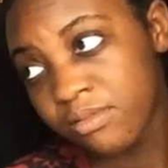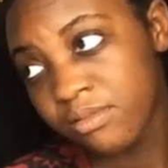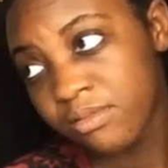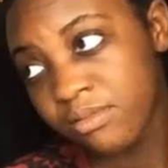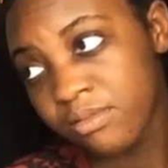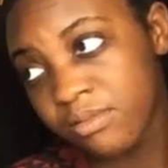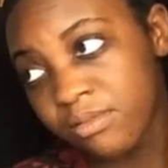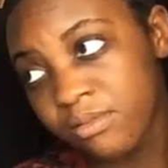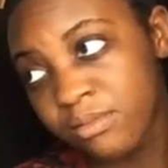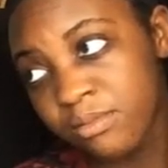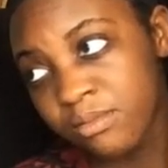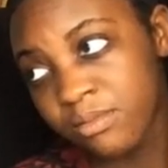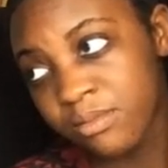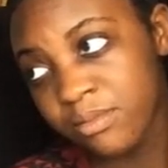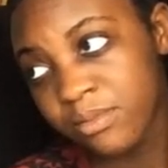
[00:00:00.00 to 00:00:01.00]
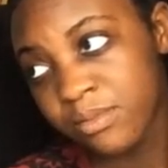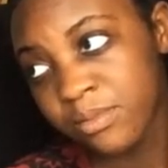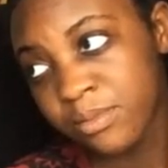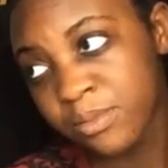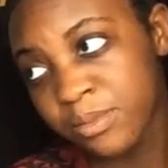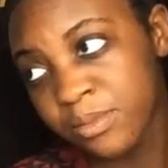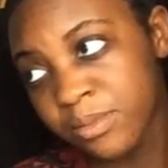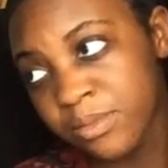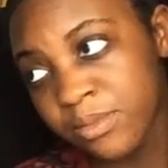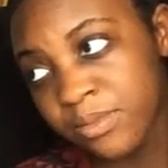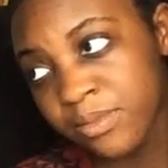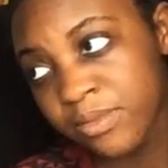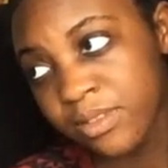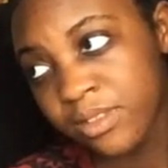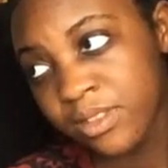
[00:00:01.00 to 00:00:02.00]

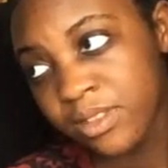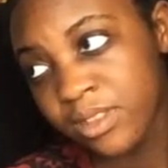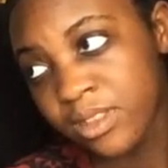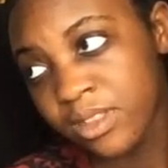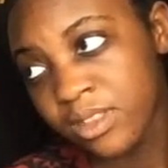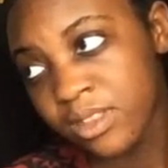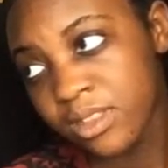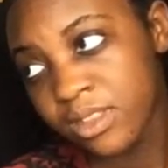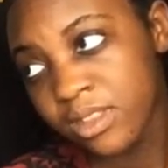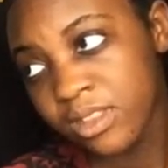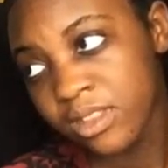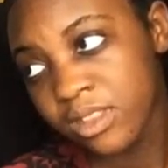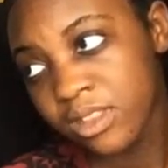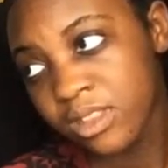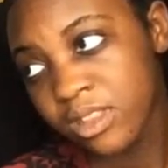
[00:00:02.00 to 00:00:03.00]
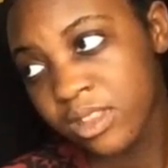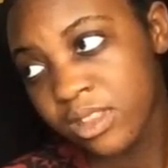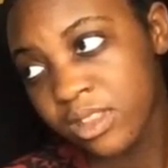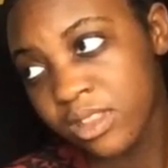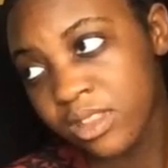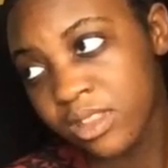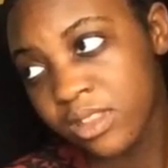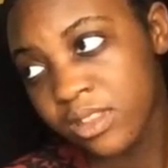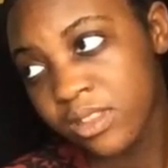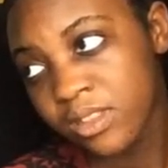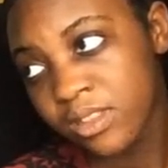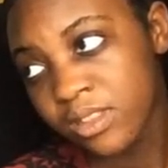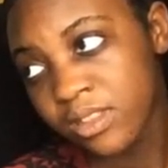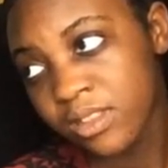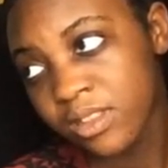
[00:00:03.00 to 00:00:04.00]

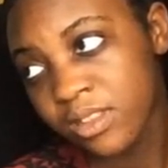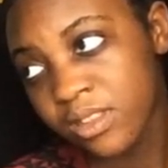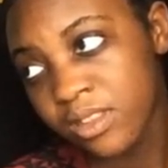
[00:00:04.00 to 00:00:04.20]
[no speech]